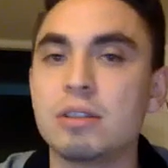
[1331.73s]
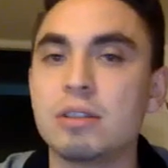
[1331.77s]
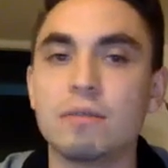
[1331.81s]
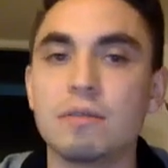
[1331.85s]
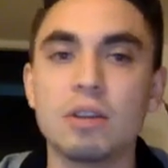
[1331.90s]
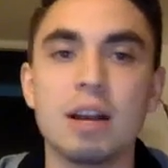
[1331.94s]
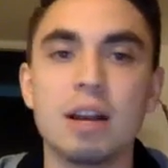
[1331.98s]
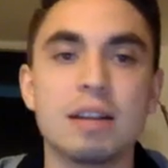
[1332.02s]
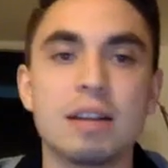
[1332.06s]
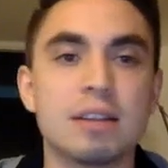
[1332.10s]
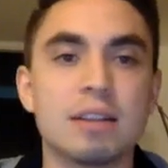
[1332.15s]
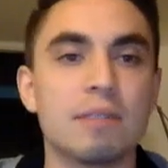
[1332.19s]
If
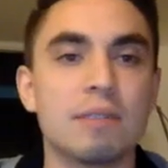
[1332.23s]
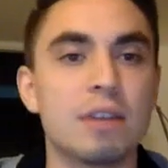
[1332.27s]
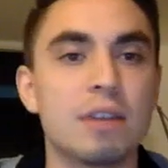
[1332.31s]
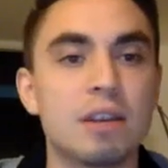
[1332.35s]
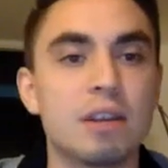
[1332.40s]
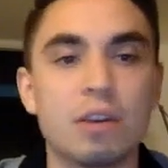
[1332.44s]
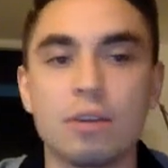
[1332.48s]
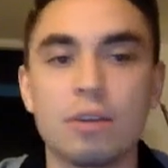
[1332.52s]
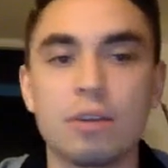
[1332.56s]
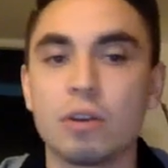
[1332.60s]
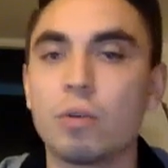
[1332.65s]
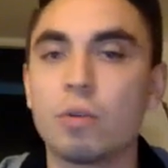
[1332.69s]
you guys have
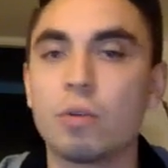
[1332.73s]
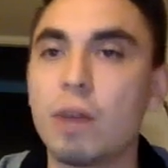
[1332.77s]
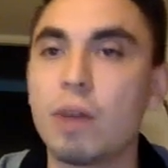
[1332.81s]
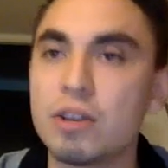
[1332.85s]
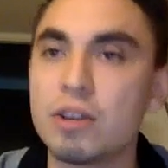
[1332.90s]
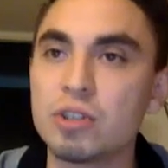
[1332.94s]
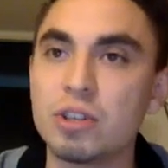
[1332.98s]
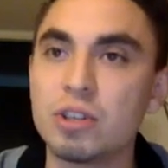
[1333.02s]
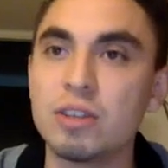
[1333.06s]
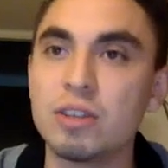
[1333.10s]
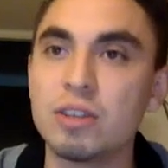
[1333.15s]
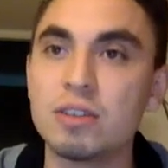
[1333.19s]
any other
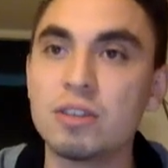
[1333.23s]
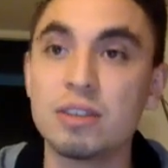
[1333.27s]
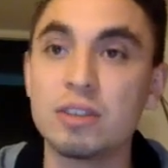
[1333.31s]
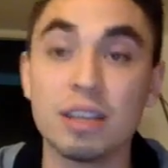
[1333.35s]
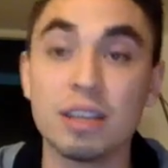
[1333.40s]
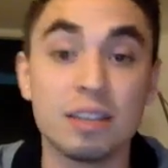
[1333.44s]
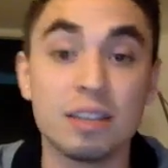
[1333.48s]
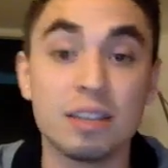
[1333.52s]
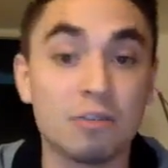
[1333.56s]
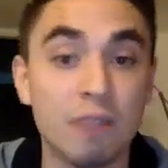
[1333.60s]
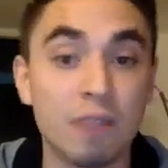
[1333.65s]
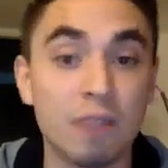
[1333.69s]
questions,
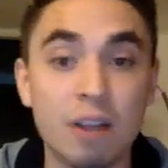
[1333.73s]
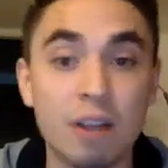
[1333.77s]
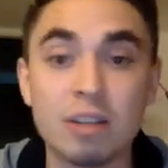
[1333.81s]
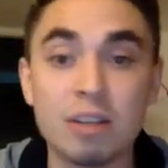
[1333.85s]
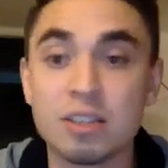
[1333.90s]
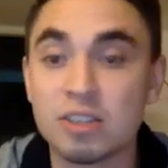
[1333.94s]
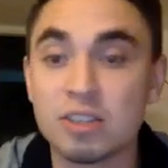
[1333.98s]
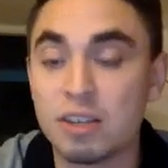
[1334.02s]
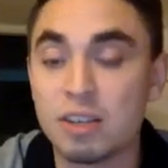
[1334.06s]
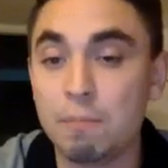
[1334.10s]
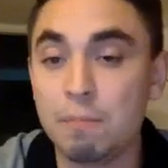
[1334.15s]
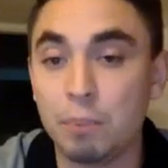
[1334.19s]
it's very
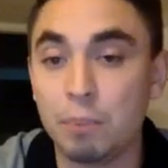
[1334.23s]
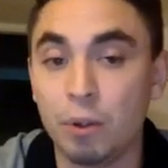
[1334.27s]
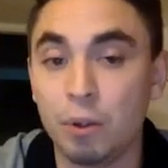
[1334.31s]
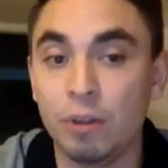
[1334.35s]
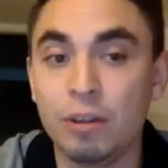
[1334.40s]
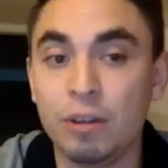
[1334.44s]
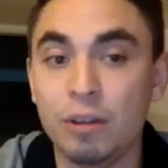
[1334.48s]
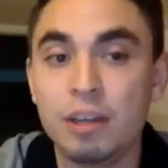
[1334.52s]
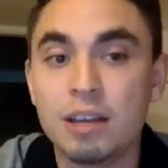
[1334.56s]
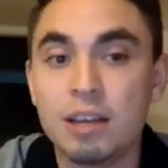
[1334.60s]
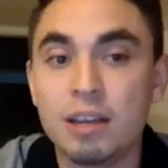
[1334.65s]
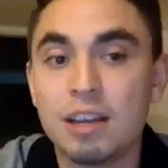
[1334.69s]

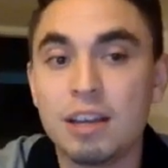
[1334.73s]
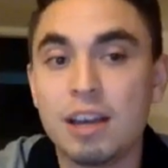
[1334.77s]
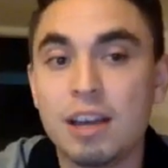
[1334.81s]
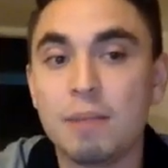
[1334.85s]
simple,